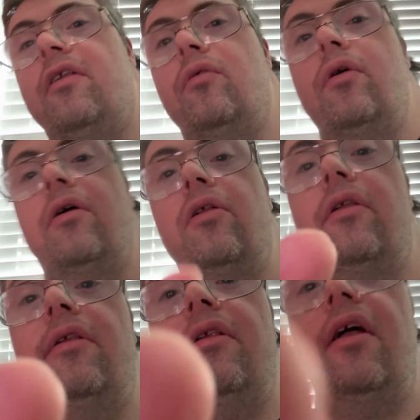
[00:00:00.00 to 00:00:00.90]
we got
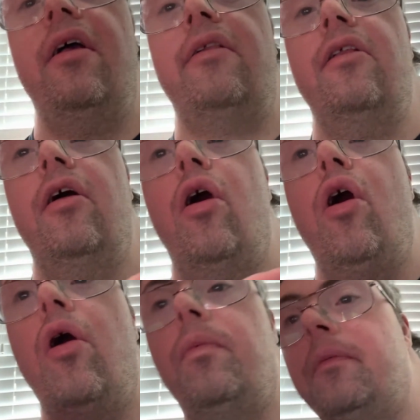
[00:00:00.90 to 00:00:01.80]
a season
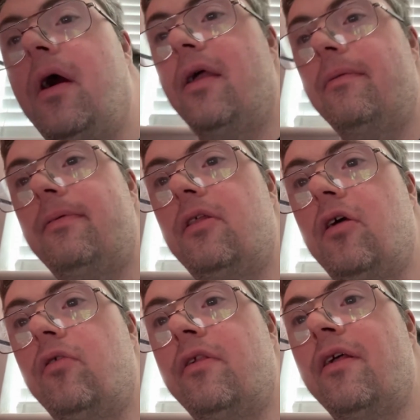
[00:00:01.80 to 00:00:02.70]
up of my
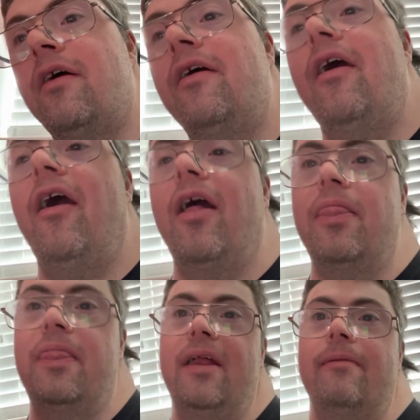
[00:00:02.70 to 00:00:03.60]
videos
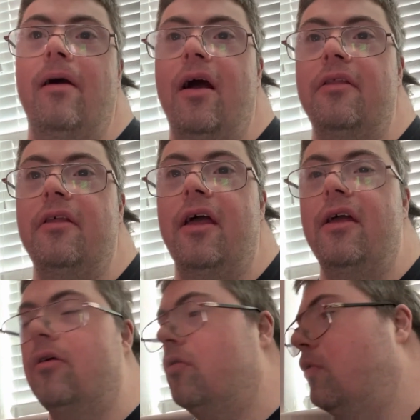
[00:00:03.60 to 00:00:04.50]
on this Friday
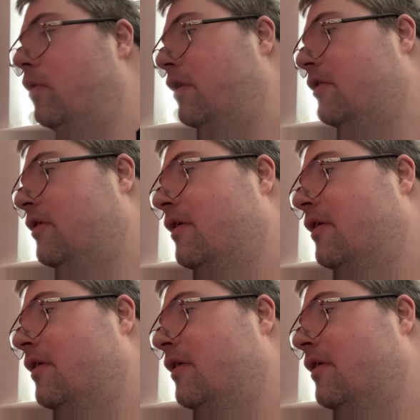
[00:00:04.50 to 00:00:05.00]
you call it.